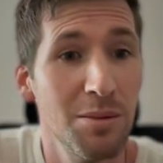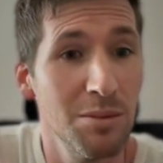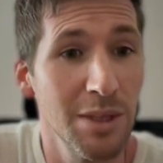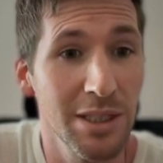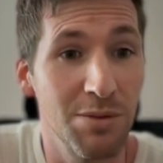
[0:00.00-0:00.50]

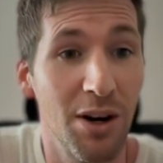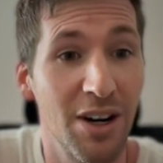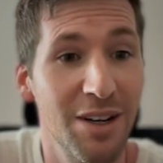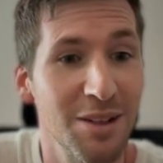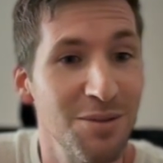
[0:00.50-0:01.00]
many
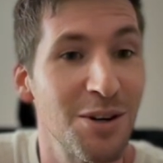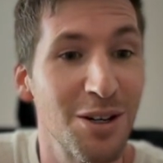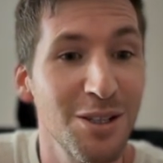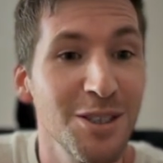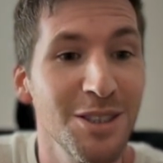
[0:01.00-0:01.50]

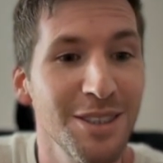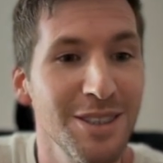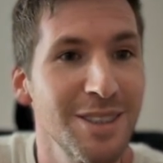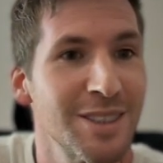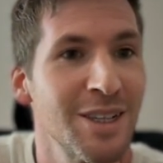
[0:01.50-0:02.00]

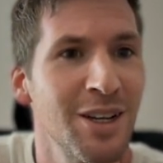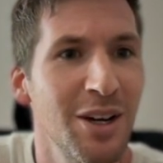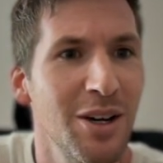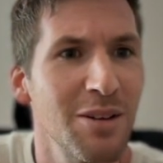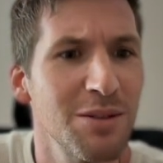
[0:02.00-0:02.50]
versions
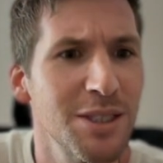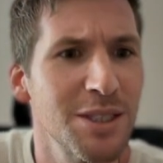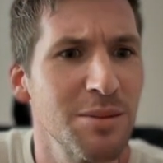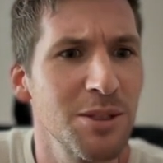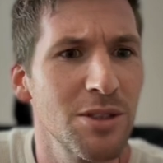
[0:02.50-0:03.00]
of the
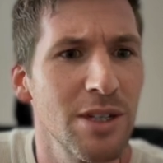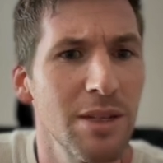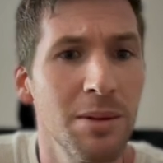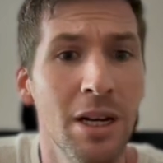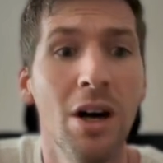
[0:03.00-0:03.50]
same
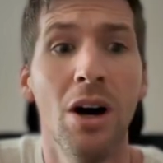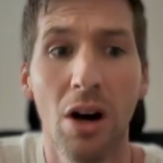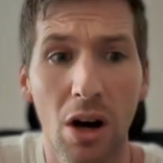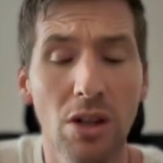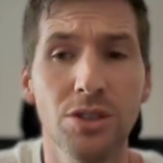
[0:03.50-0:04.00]
script.
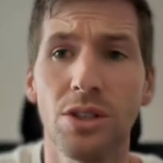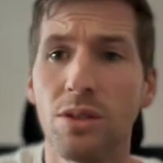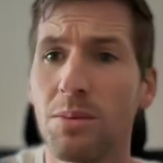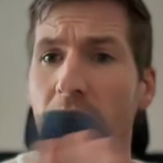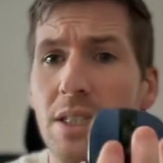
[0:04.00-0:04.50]
Also,
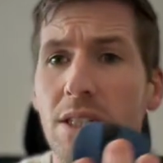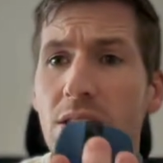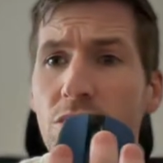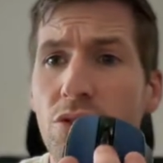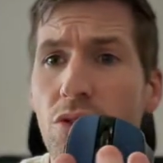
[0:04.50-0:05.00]
my
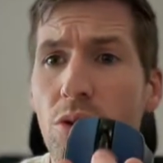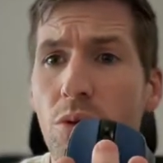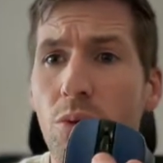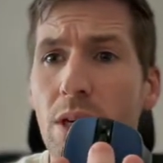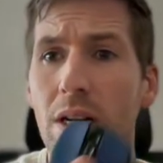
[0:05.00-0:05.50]
scroll
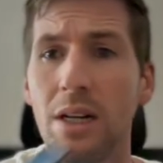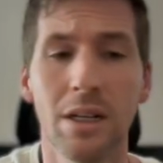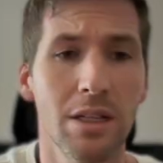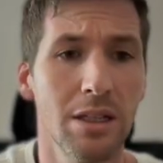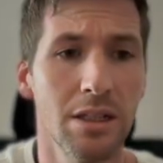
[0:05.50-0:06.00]
wheel
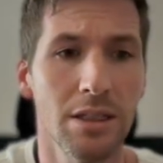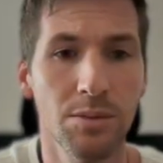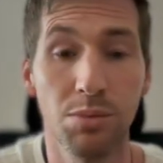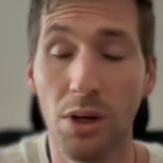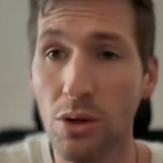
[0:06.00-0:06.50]
is
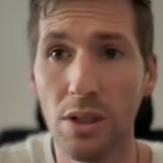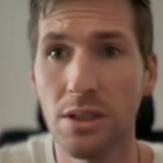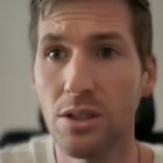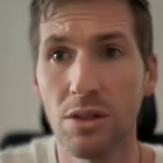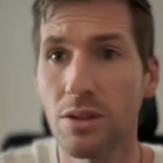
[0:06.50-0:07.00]
broken,
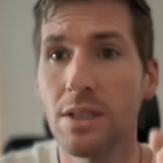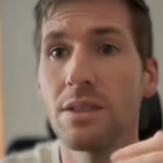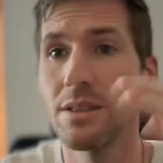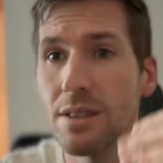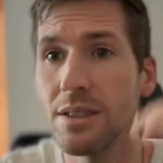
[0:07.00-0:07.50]
so
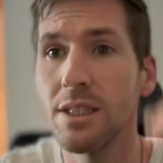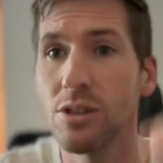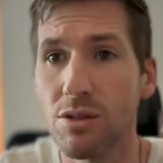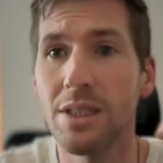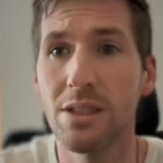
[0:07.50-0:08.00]
the
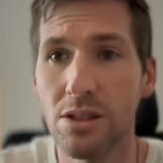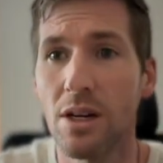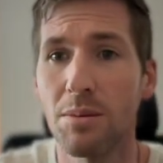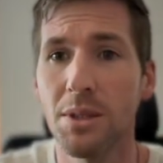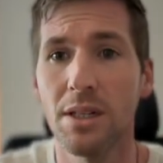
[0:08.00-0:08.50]
screen's
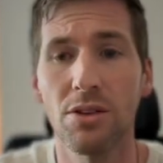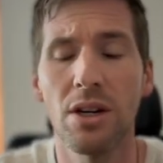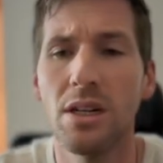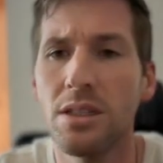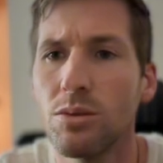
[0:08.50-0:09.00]
jumping
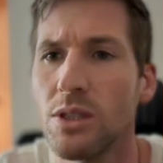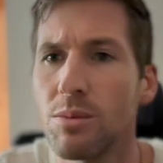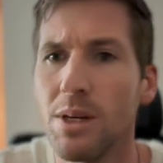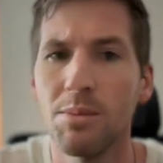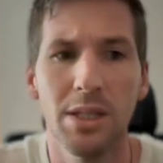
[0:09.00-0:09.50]
around, which
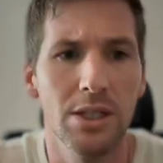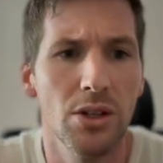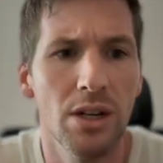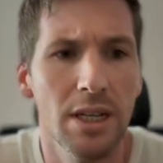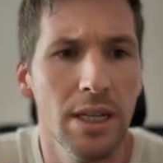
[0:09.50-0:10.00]
might be
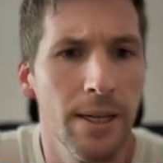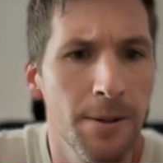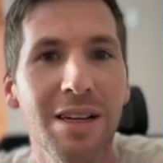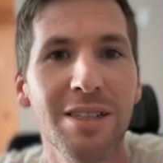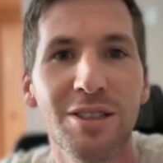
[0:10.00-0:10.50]
annoying.
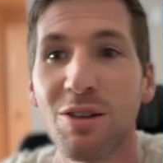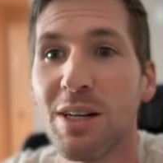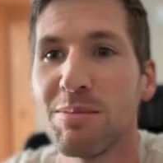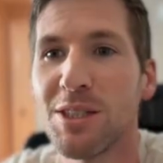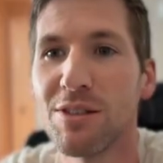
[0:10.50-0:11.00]
So
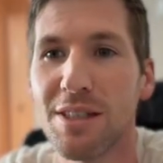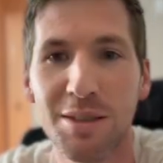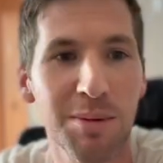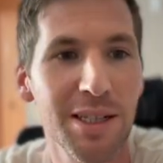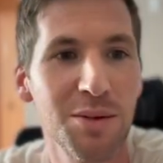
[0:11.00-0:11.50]
let me just
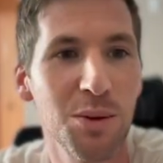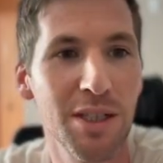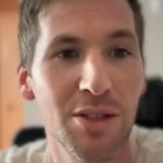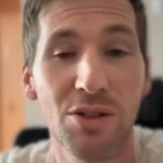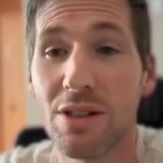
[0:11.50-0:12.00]
explain what a
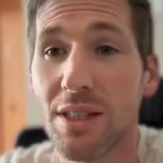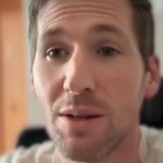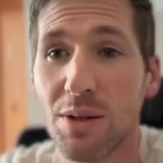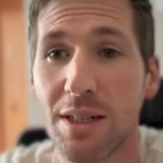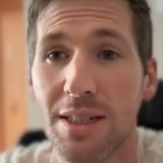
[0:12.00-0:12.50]
neural
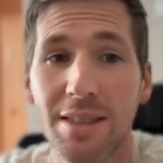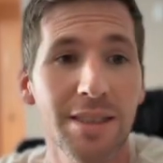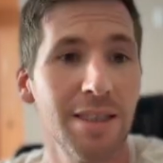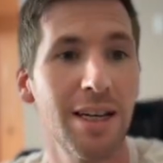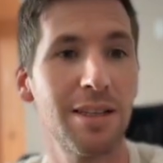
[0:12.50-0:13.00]
network is,
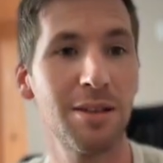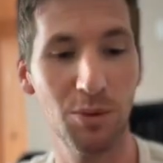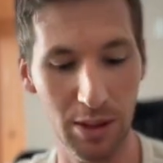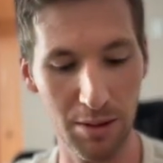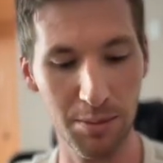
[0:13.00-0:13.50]
and that
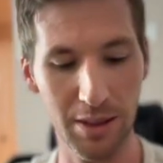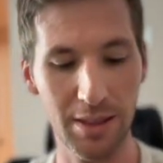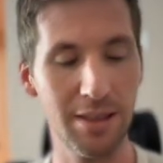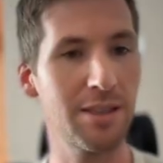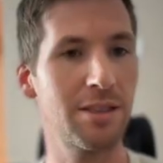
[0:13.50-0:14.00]
will be
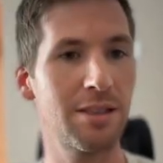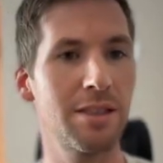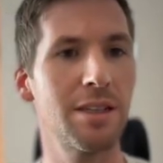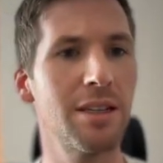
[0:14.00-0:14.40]
easier